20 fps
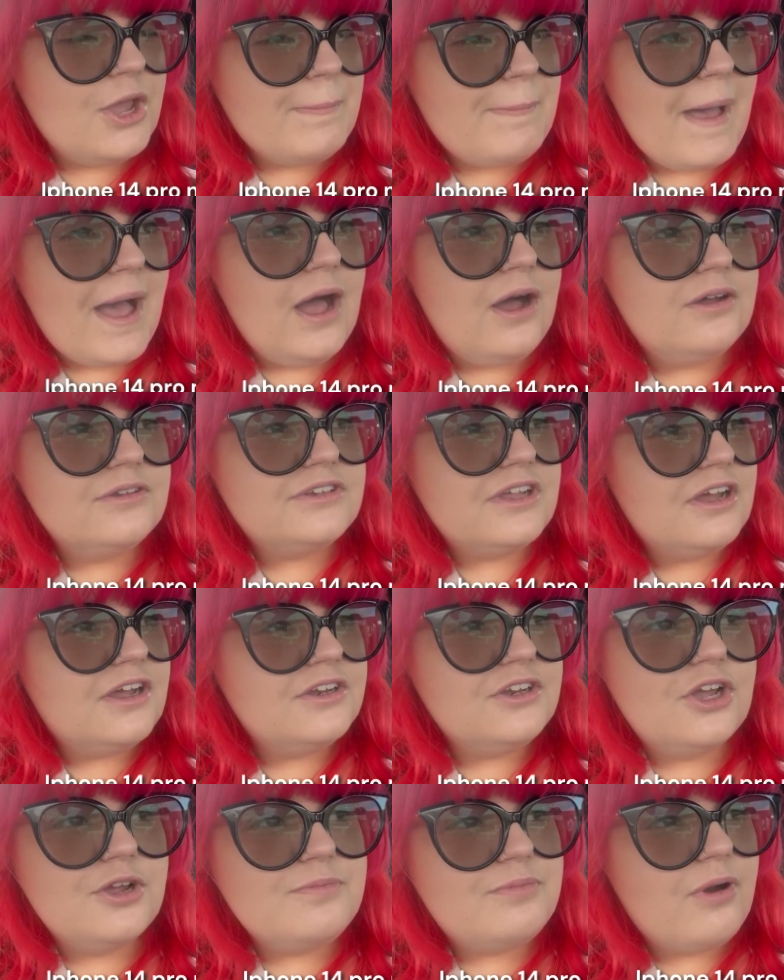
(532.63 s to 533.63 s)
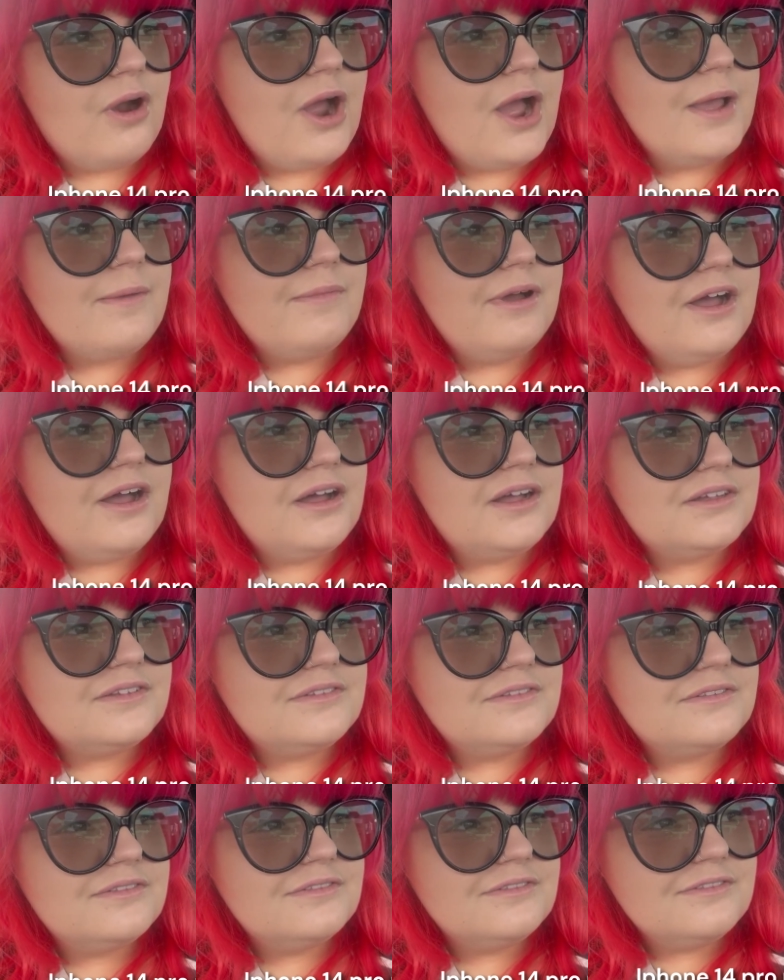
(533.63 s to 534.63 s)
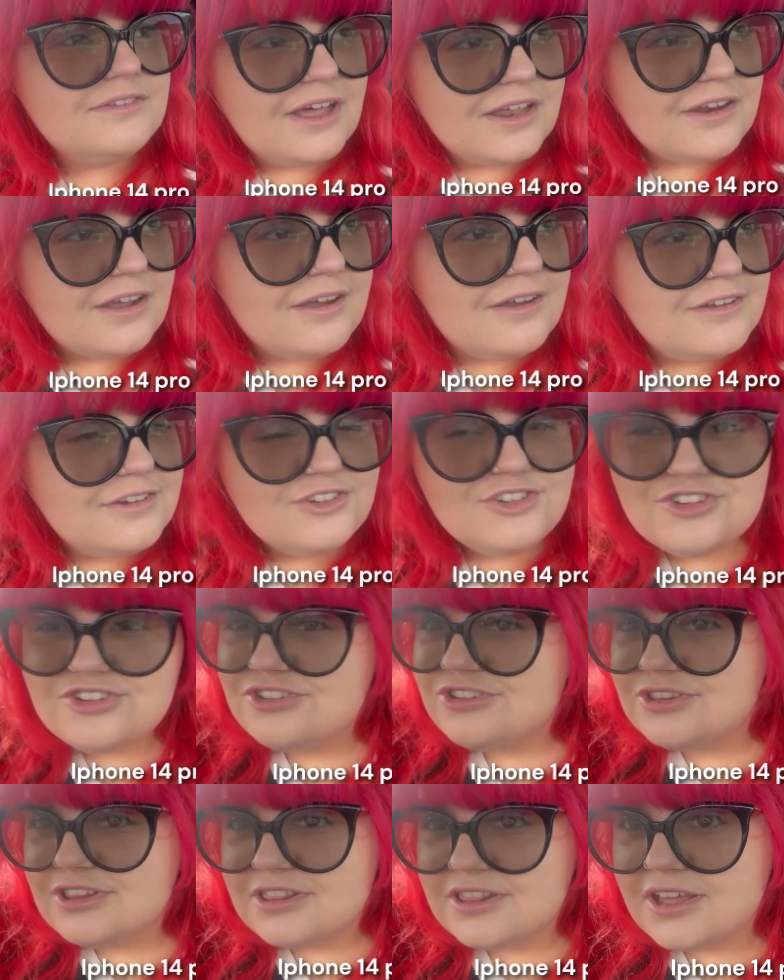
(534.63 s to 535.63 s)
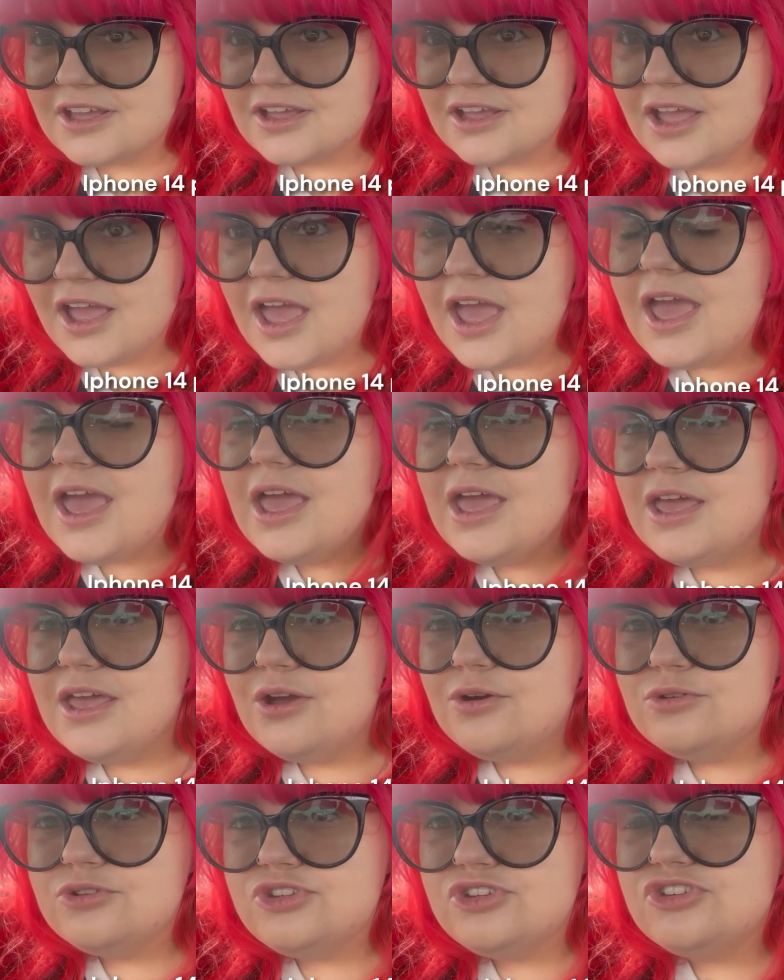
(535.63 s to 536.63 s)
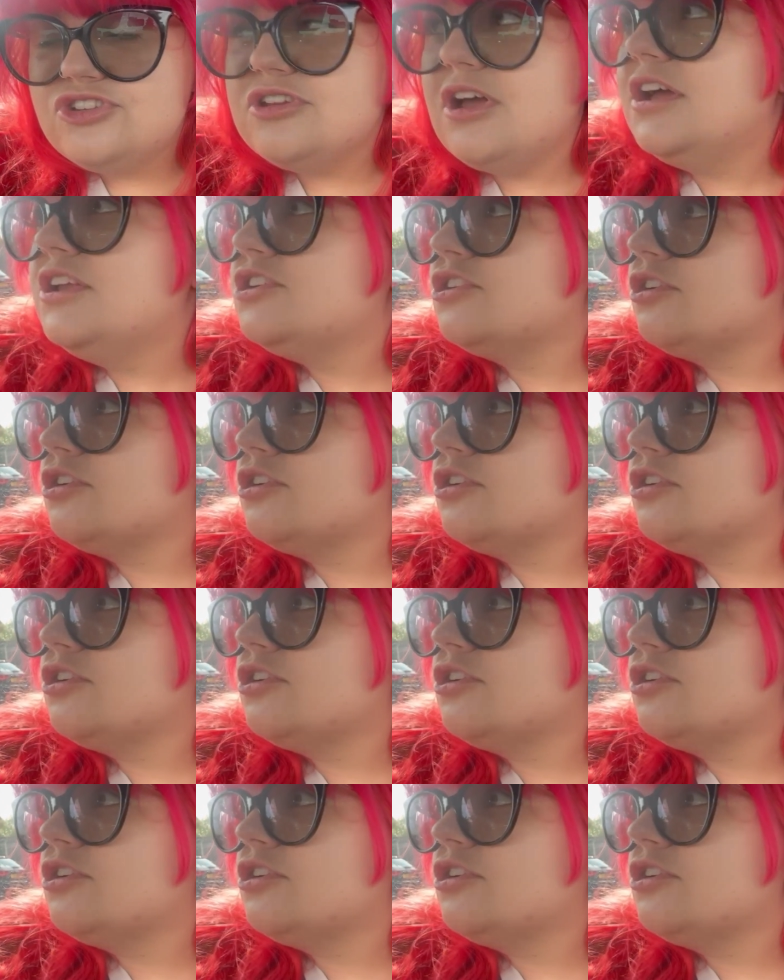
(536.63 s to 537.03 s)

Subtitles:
no powder, no primer, nada, just the thing. It also started to